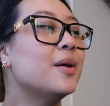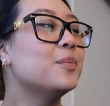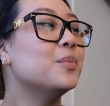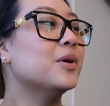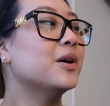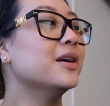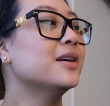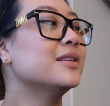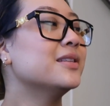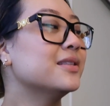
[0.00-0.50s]

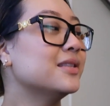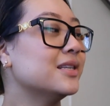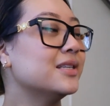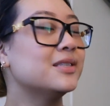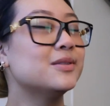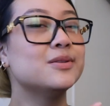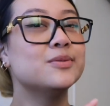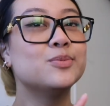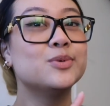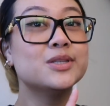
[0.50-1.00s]
But
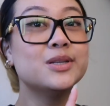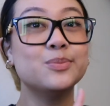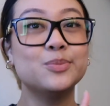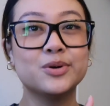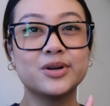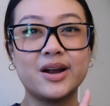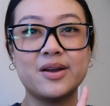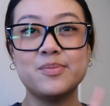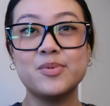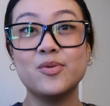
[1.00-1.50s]
this was a
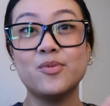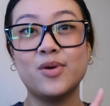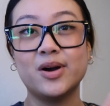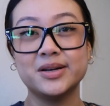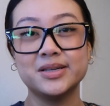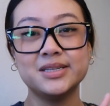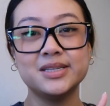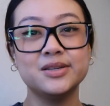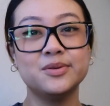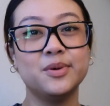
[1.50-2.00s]
book I've been
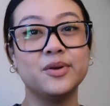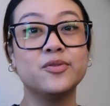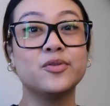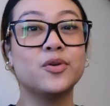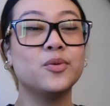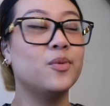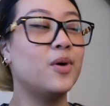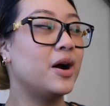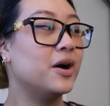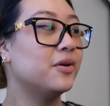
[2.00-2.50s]
wanting to read for
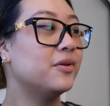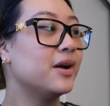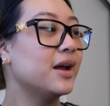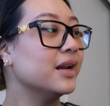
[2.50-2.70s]
a while,